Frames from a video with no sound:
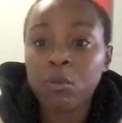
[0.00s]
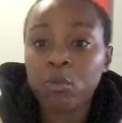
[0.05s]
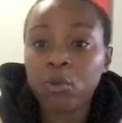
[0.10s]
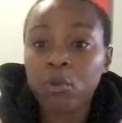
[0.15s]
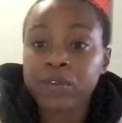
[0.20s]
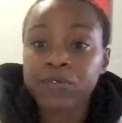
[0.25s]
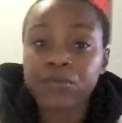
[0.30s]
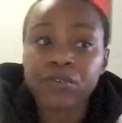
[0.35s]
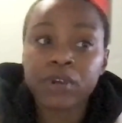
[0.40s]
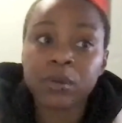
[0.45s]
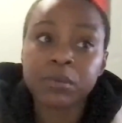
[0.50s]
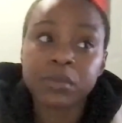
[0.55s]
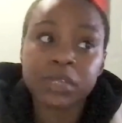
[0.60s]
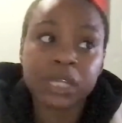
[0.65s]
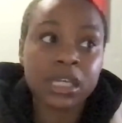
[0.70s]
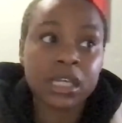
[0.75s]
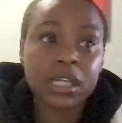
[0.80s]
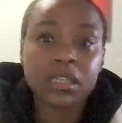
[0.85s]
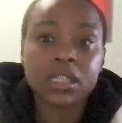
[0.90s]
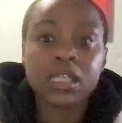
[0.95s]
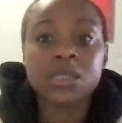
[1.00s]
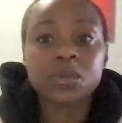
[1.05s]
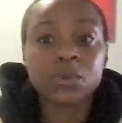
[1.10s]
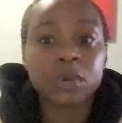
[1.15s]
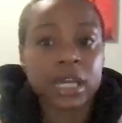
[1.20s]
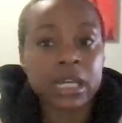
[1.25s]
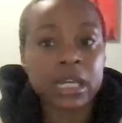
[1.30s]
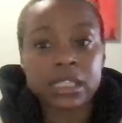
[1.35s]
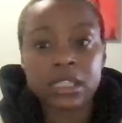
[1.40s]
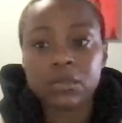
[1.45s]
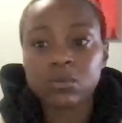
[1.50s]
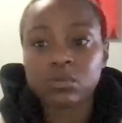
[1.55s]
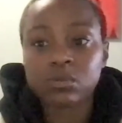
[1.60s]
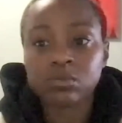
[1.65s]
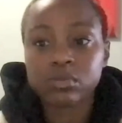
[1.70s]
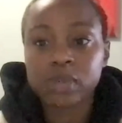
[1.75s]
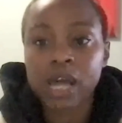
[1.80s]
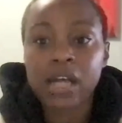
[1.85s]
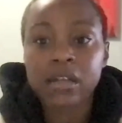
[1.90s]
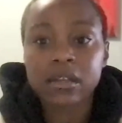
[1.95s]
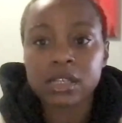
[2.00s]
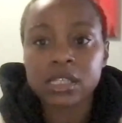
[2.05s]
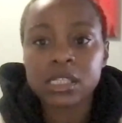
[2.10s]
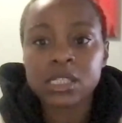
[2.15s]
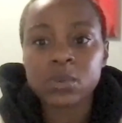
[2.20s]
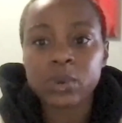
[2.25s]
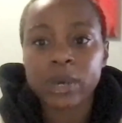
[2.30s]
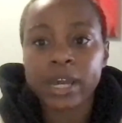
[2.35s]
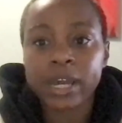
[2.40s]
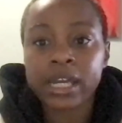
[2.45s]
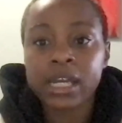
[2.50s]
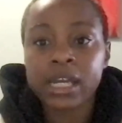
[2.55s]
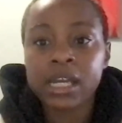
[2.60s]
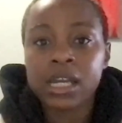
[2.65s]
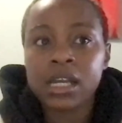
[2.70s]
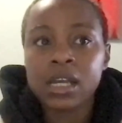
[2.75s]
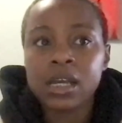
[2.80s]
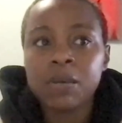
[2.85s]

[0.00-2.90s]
went from thinking this way and then thought this way?